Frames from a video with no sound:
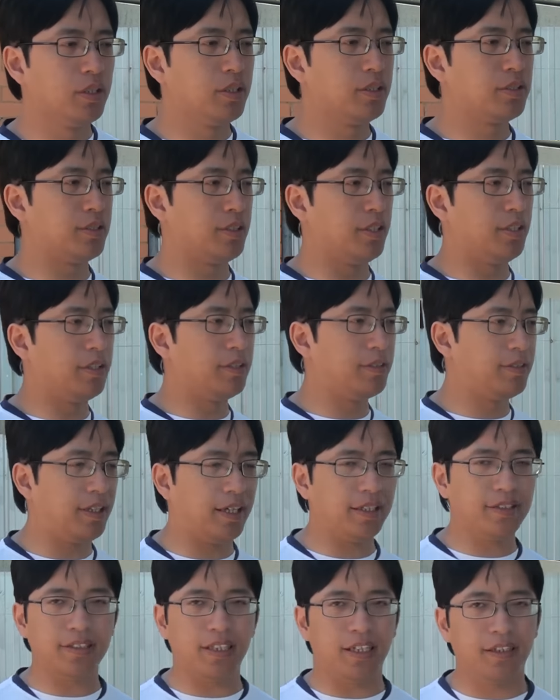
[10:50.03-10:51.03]
So
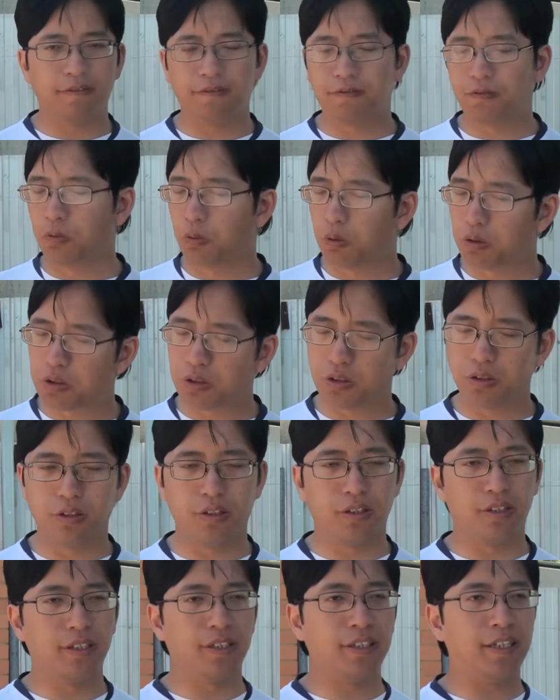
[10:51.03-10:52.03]
that's
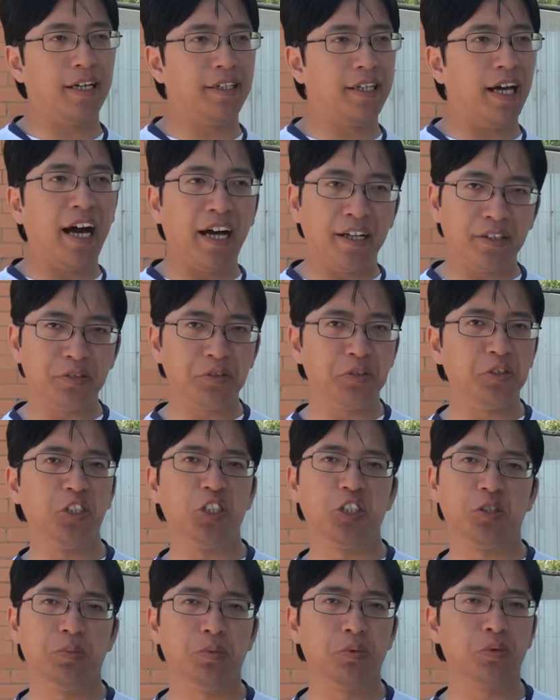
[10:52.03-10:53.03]
unfortunately an
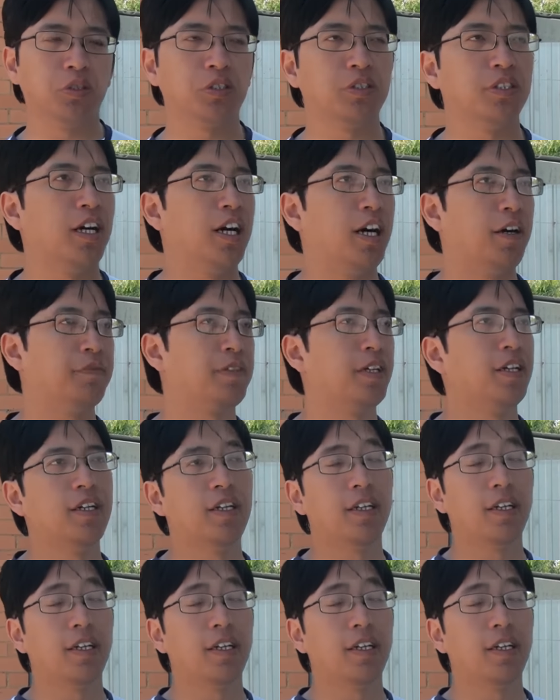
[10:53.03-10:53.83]
unusable shaft.